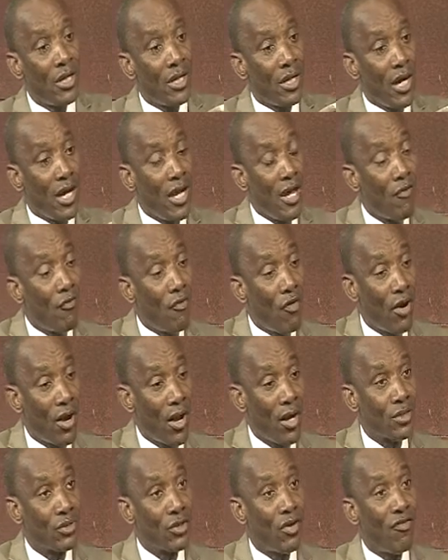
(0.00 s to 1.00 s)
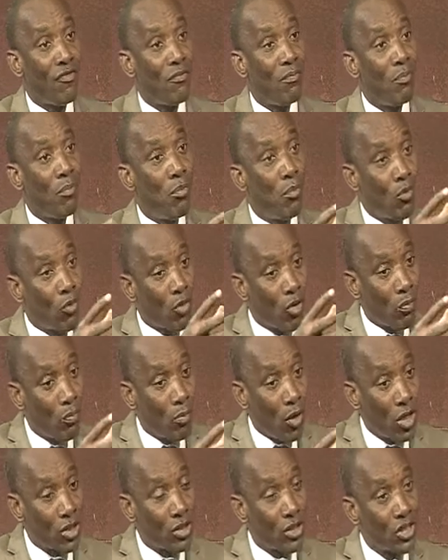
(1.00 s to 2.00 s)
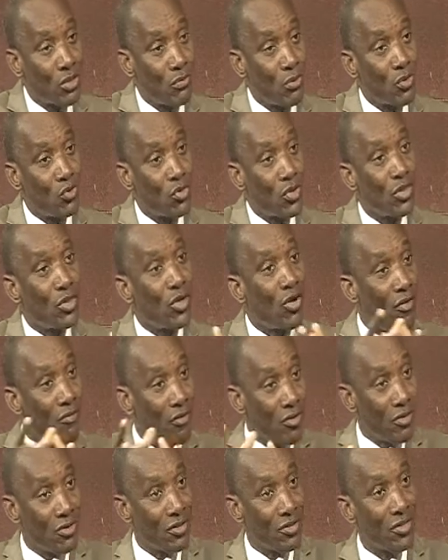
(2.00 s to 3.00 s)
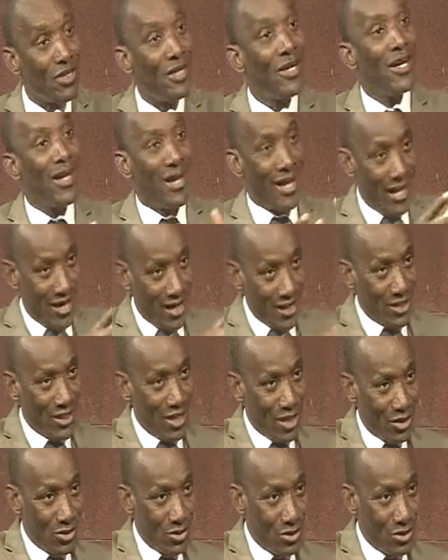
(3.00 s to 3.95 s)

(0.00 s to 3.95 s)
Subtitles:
a fallout of politics between governors and legislators.